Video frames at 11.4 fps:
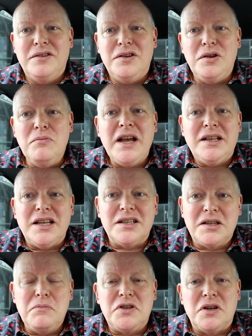You make the
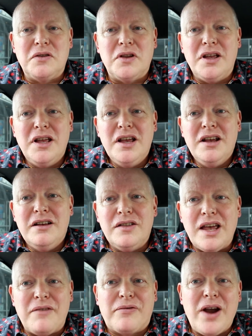assumption that
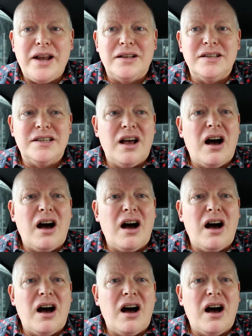their friends